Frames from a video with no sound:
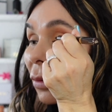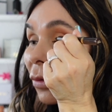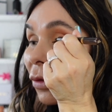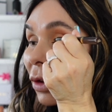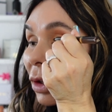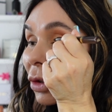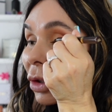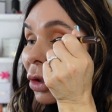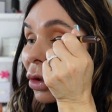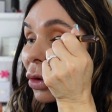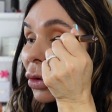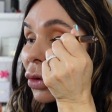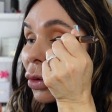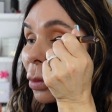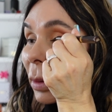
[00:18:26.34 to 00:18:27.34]
very
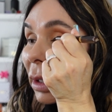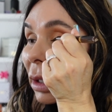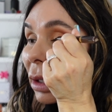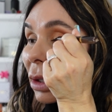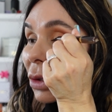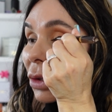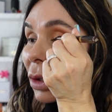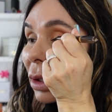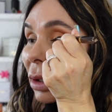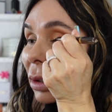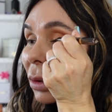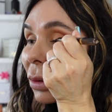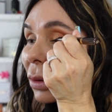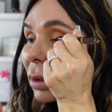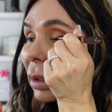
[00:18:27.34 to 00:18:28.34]
close to my lash
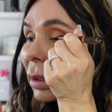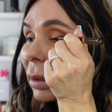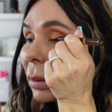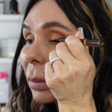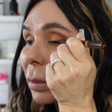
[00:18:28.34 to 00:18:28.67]
line, okay?